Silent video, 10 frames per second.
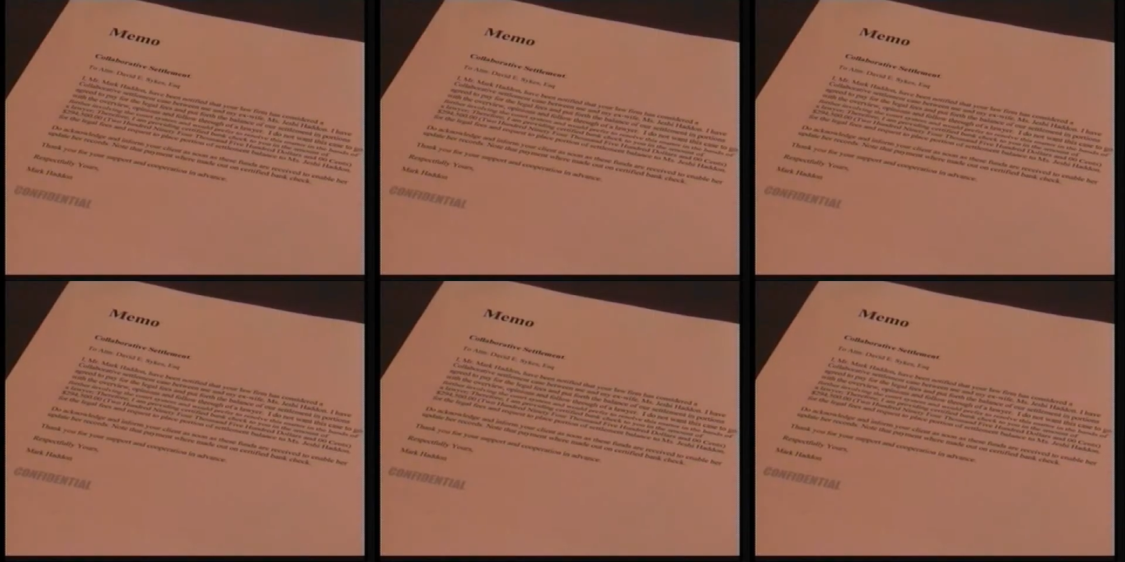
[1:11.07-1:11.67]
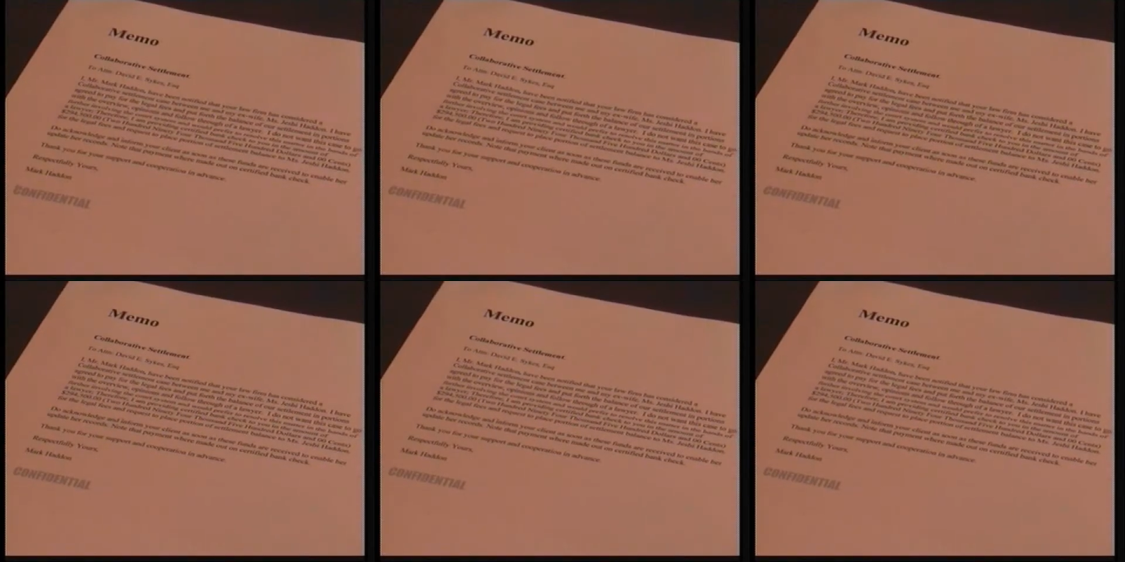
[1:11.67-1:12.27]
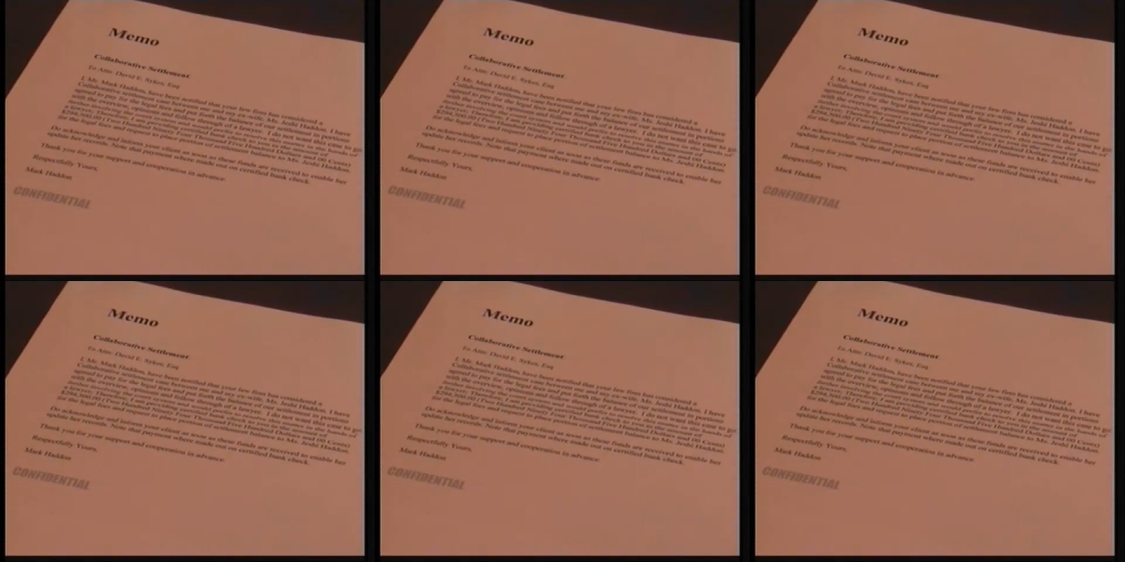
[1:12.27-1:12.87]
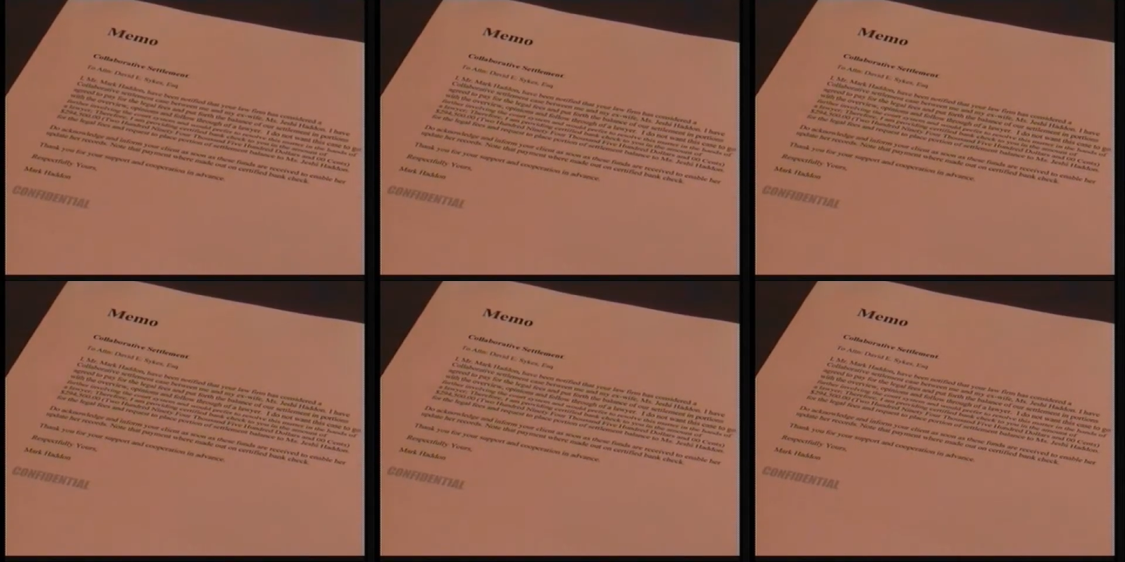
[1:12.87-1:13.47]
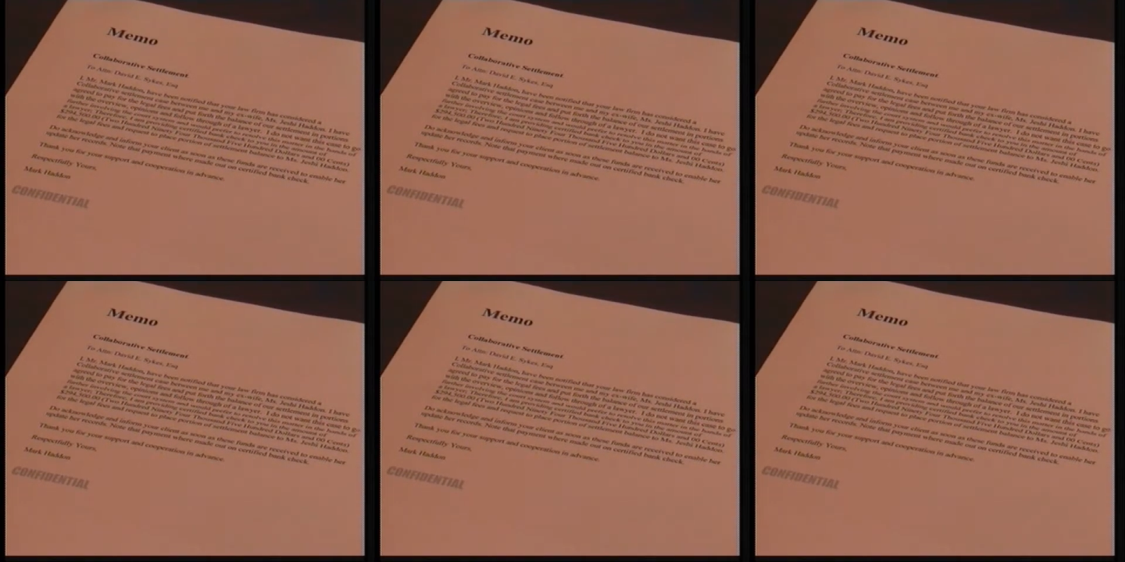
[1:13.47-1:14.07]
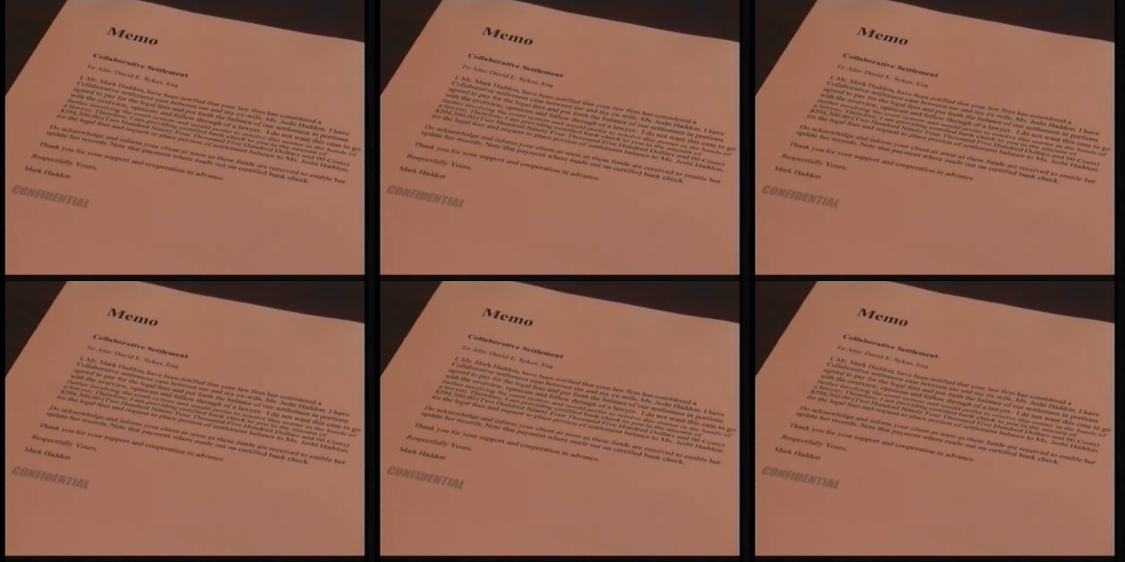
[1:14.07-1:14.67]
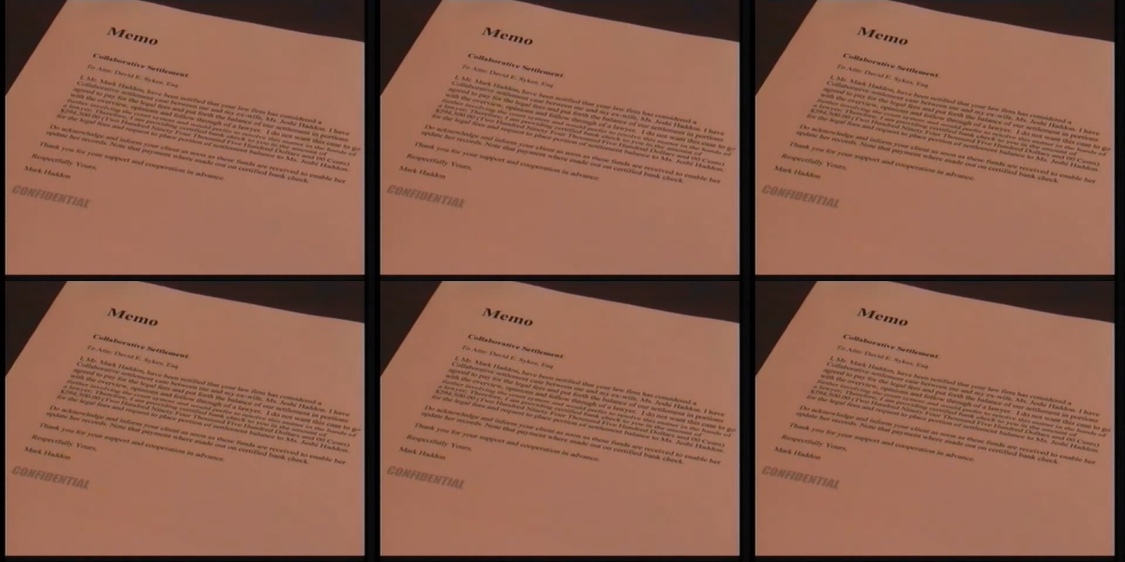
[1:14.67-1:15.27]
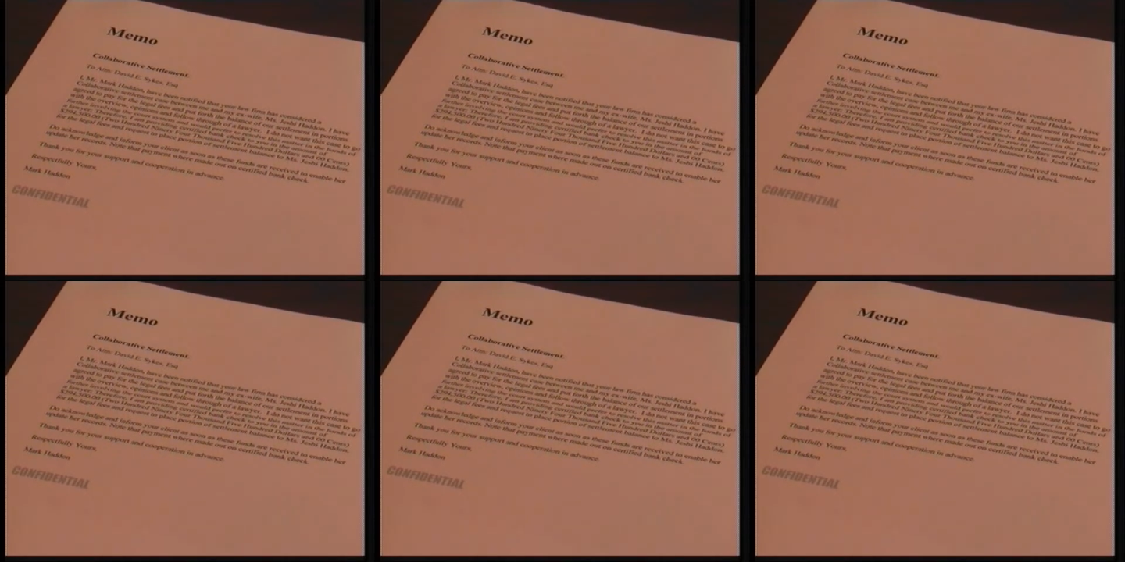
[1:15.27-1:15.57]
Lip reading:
Nobody's mouth can be seen.